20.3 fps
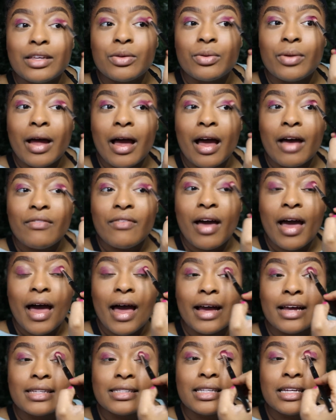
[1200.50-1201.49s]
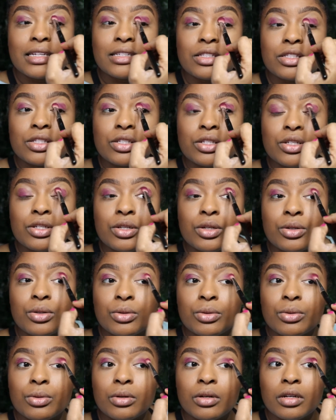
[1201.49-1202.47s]
to have access to
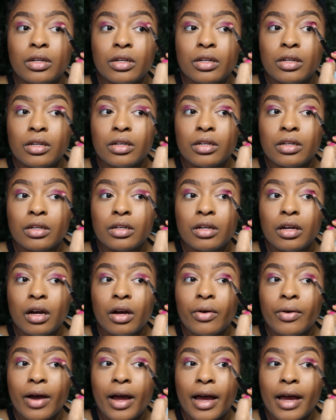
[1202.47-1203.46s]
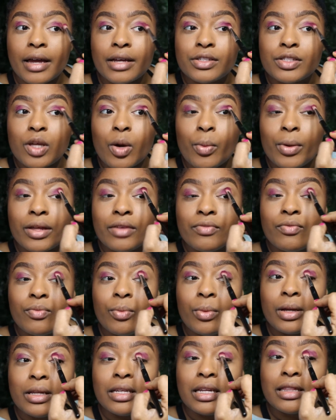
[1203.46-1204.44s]
you. Okay, so we
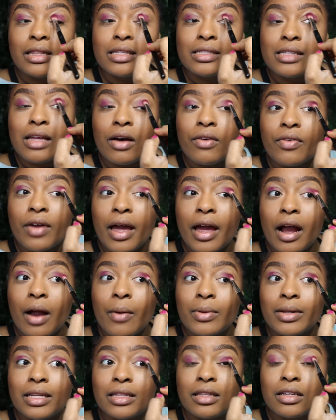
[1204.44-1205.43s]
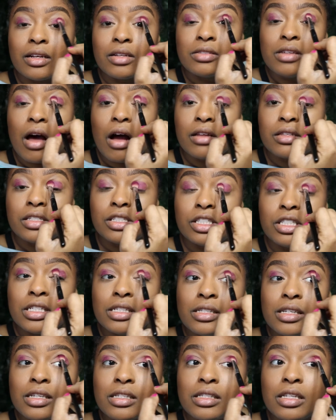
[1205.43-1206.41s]
we did the self-care, we did the talk to
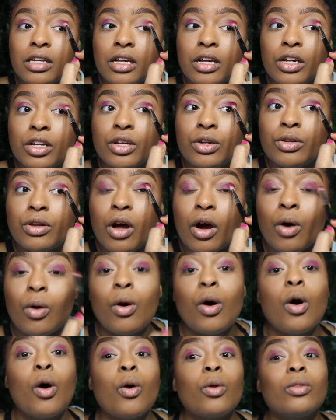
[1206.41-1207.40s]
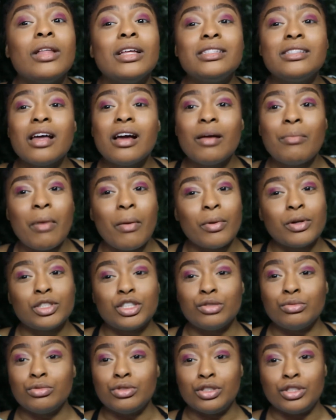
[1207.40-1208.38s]
Jesus. You know, let's talk about
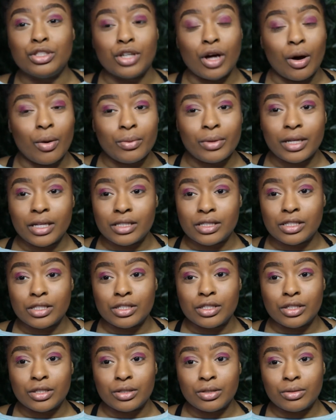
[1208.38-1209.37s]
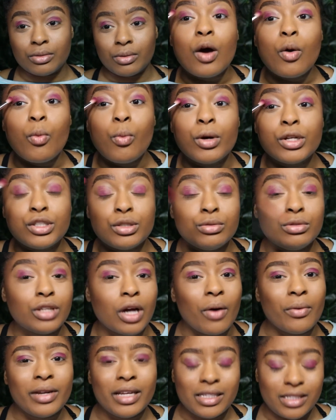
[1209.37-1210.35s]
what you don't need to do. What you
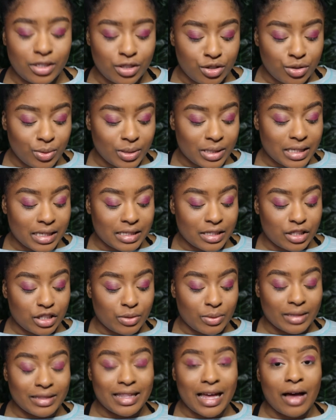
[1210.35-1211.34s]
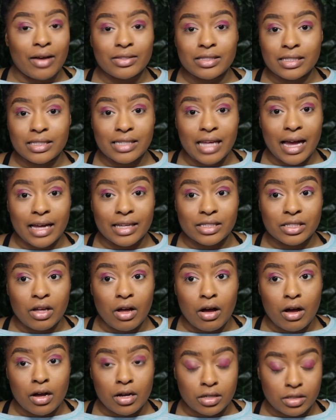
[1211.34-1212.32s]
don't need to do is listen to a thousand sad
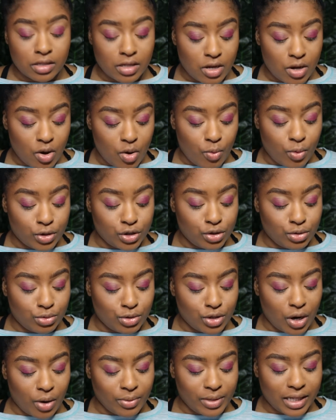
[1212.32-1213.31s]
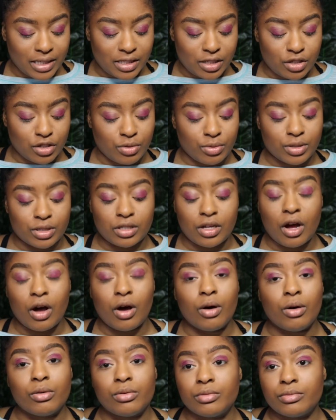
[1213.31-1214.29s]
songs. What you don't need to do is
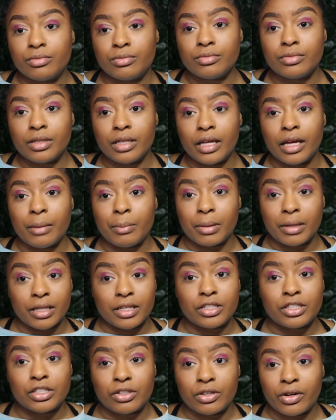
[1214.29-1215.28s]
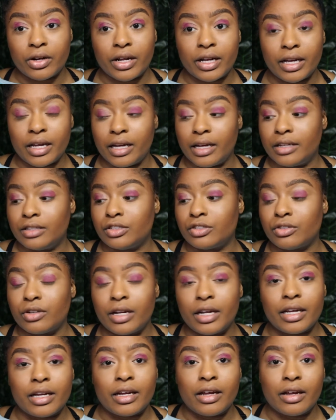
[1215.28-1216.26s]
go get belligerent and
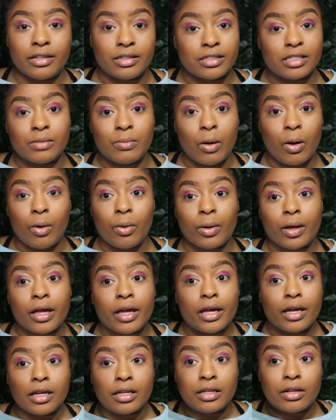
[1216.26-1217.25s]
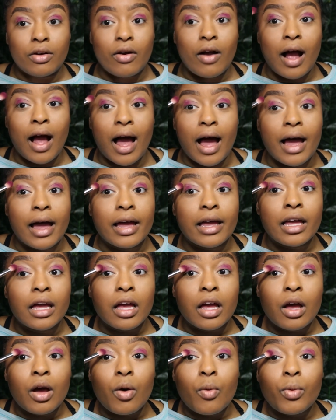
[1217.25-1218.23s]
drink and smoke and cry.
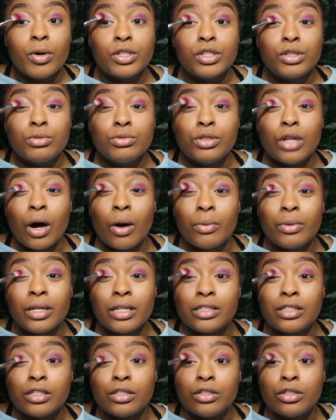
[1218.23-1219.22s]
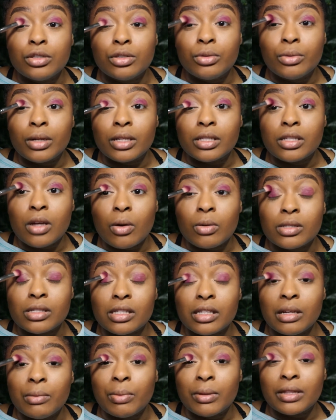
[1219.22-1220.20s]
What you don't need to do is go
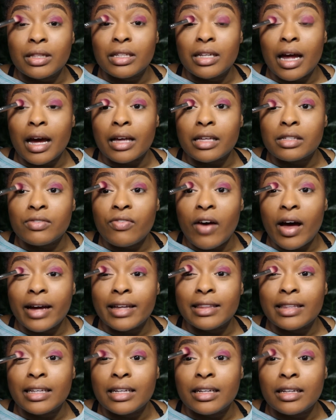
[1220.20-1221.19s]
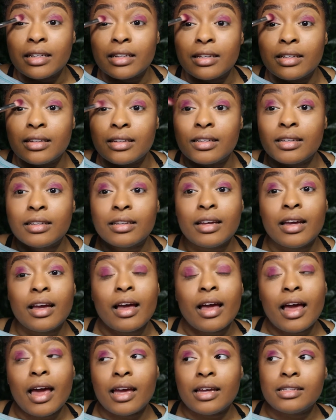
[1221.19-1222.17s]
sleep with the next fine thing.
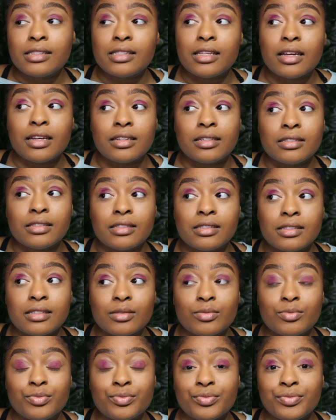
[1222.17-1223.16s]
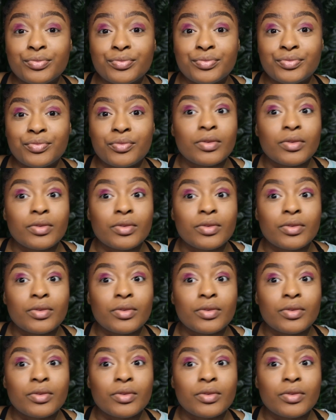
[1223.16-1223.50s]
Hey, sons. Mm.